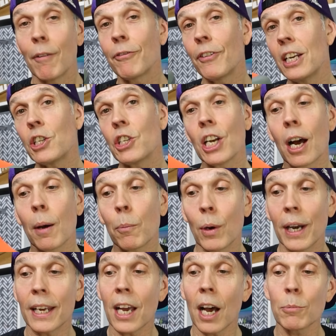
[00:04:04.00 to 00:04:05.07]
And finishing up,
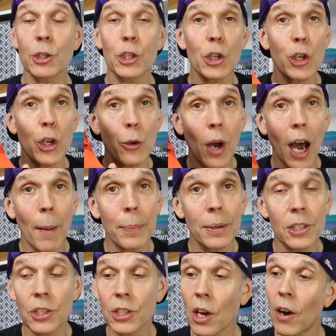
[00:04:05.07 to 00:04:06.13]
when it comes to the new upper
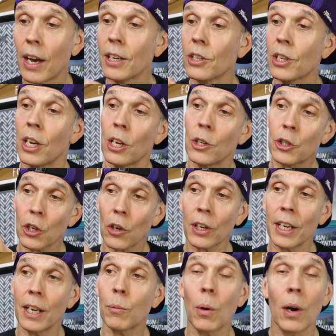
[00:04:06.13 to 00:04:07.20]
design, and
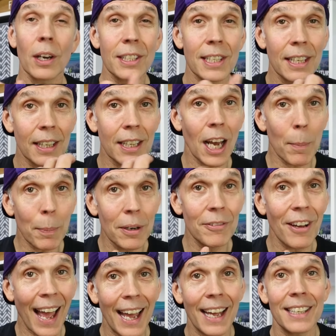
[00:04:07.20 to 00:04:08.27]
Saucony have worked in a couple
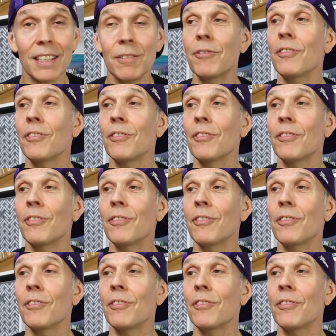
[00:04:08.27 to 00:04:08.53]
of handy